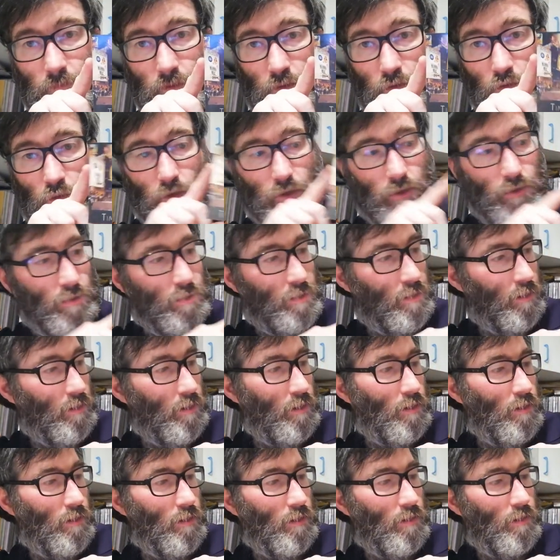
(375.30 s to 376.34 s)
Look,
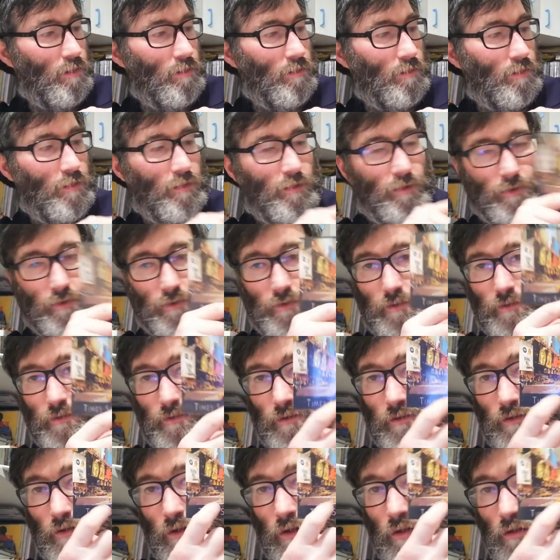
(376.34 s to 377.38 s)
the
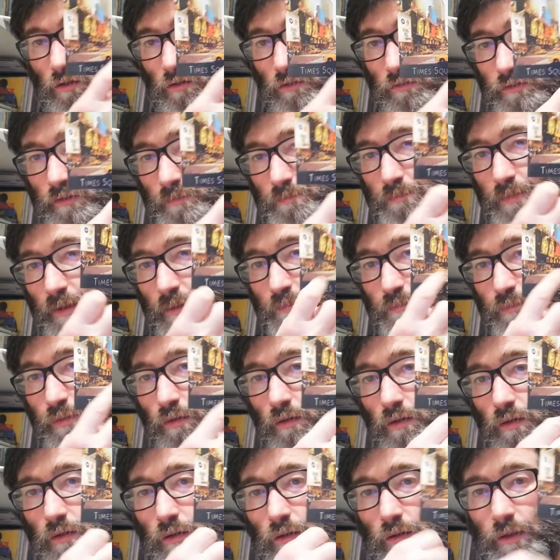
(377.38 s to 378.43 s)
all the
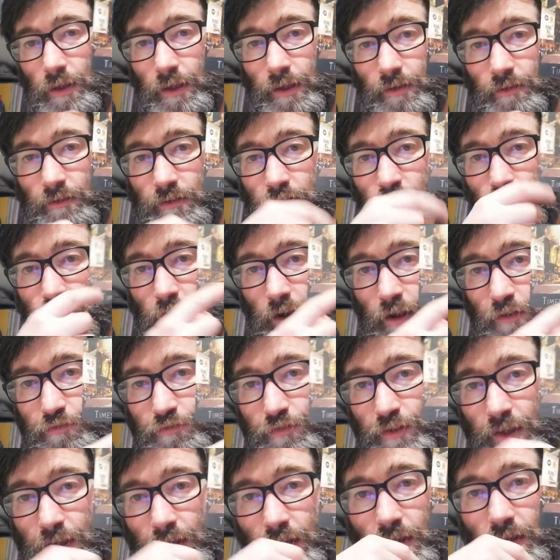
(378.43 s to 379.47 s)
people and the
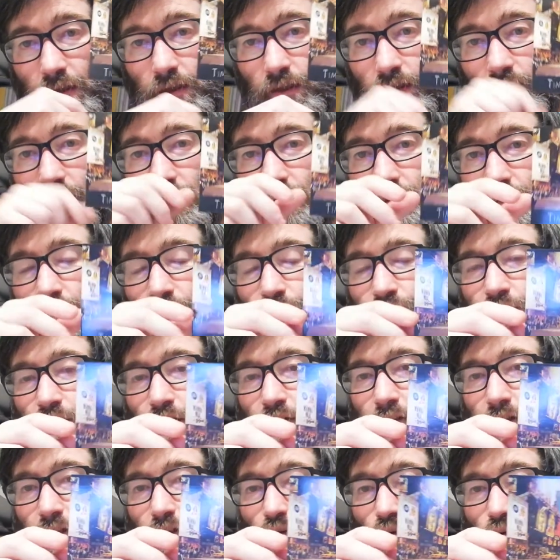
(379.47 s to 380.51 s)
traffic. It's
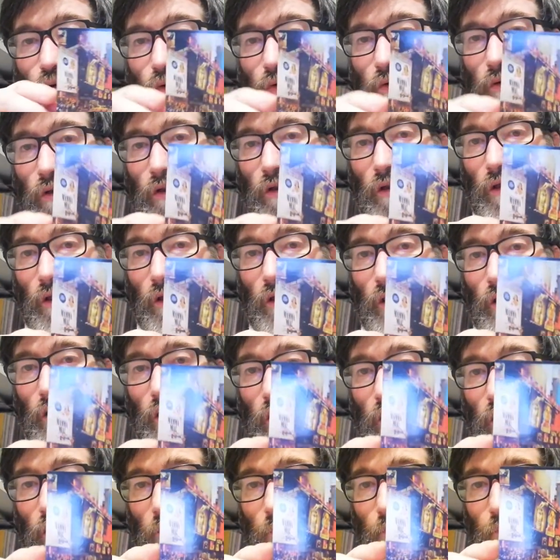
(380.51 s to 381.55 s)
very cool
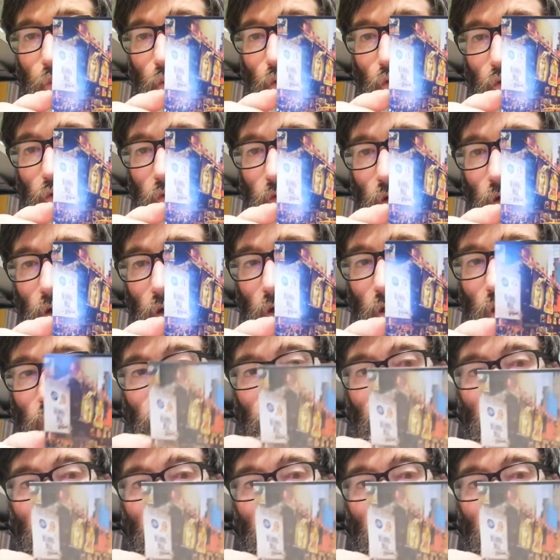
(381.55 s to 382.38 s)
postcard.